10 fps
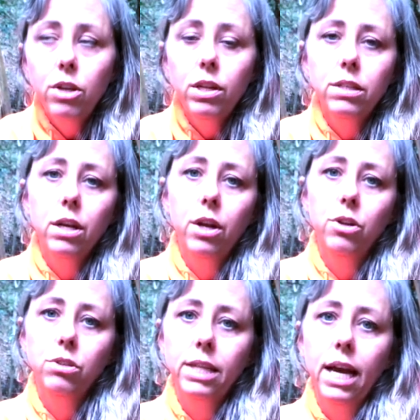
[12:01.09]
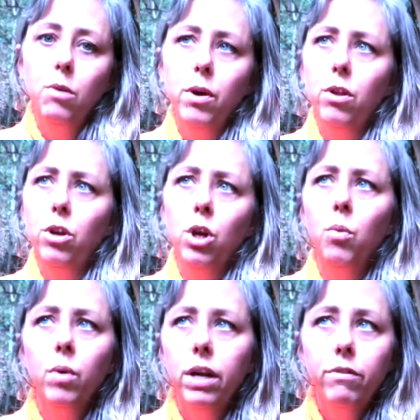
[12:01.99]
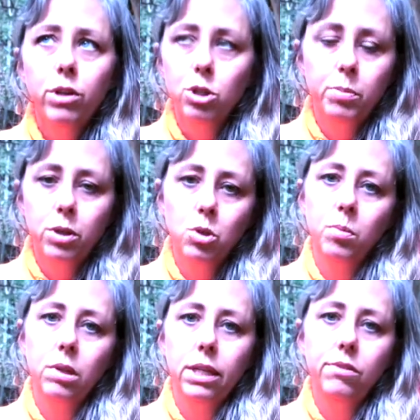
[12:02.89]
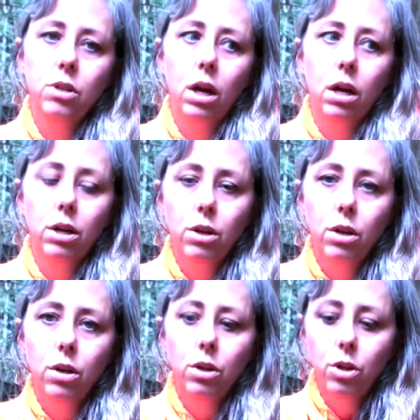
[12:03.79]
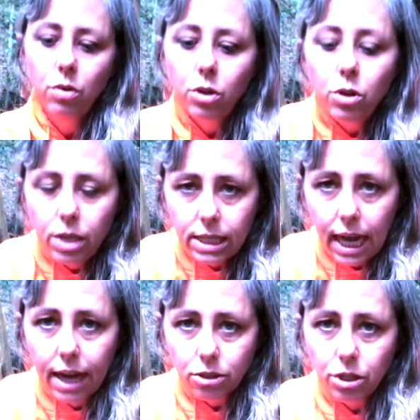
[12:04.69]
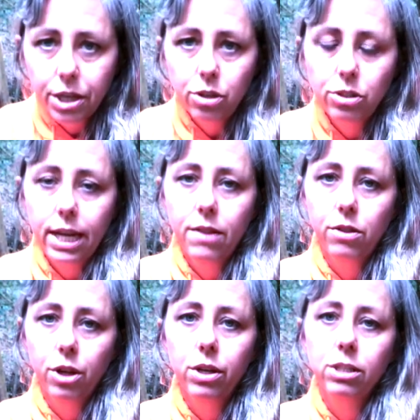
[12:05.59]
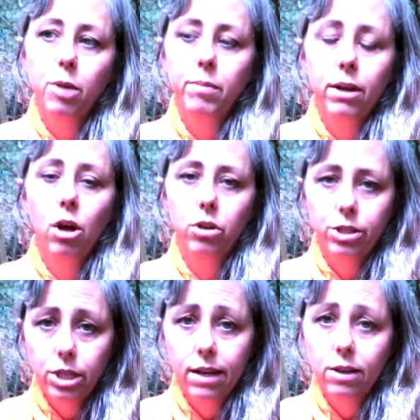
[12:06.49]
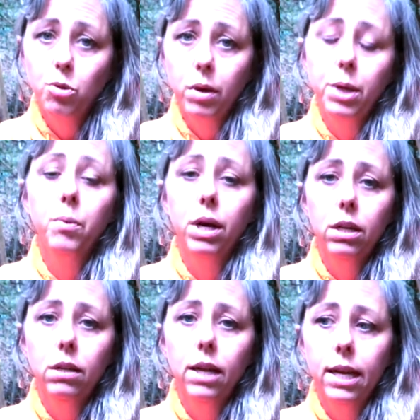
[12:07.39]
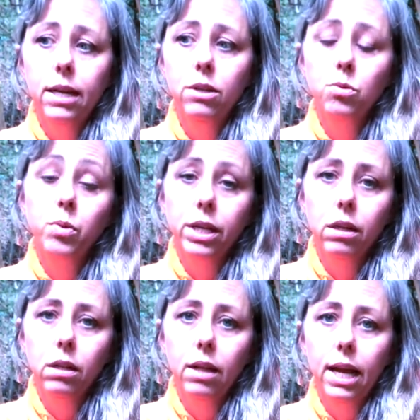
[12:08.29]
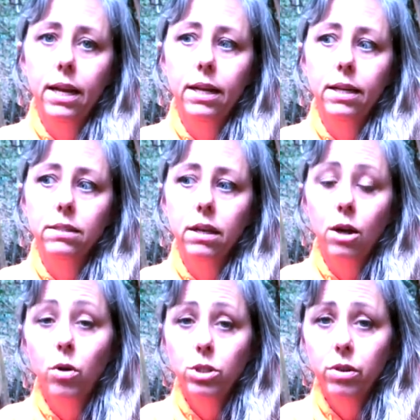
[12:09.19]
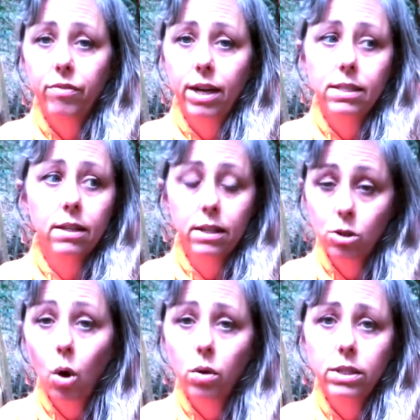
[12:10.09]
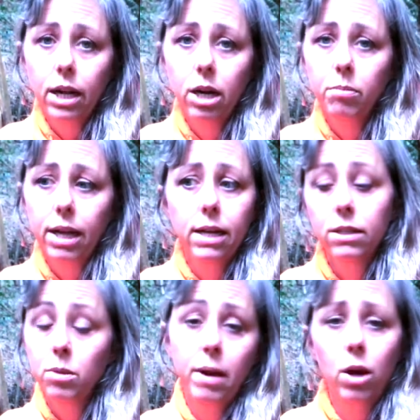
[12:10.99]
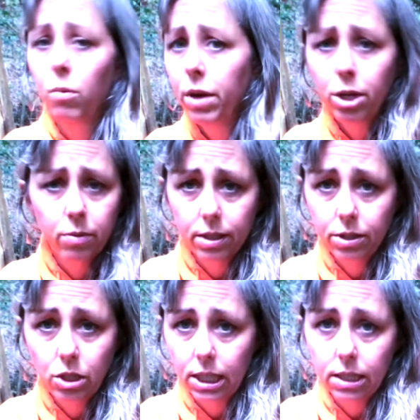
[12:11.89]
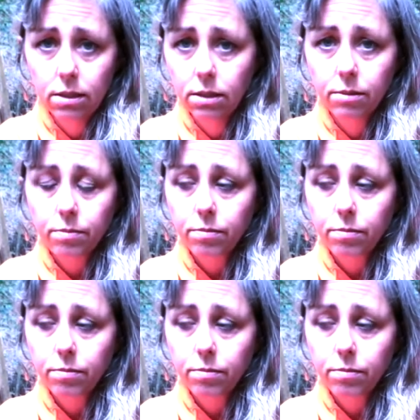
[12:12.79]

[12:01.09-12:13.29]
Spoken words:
you need to understand whether, you know, whatever your spiritual beliefs are, you need to actually understand that there is something called Agenda 21, and it is real, and it is going to affect this whole entire planet. It doesn't matter what your religion is